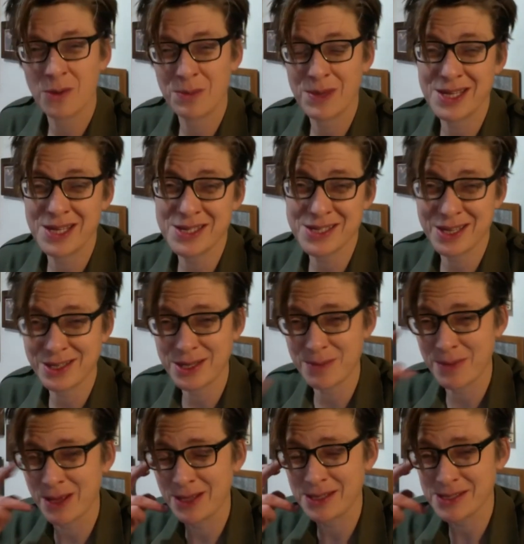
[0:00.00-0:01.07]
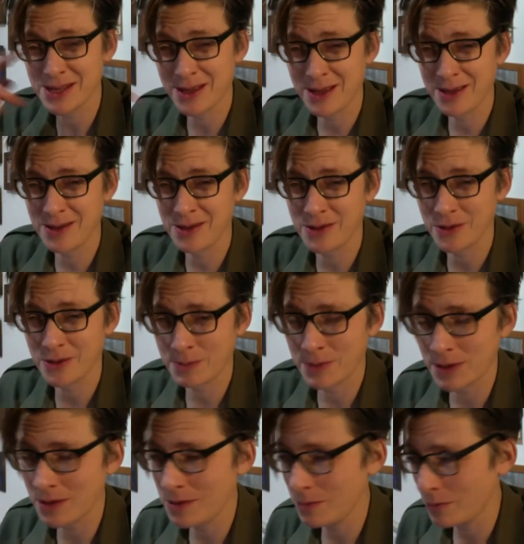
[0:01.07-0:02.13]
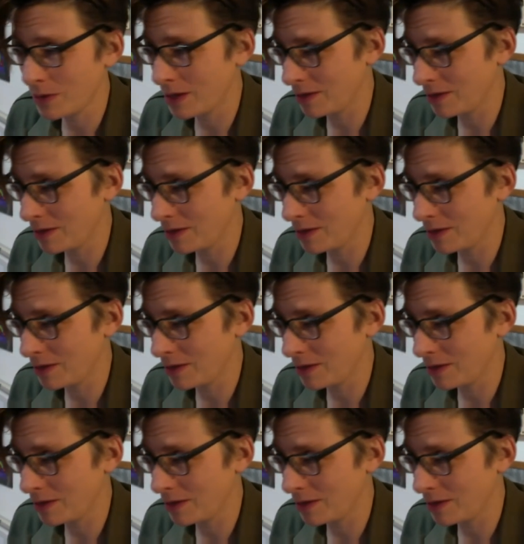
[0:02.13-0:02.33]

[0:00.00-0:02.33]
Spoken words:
be inside your mind's eye, could be where you're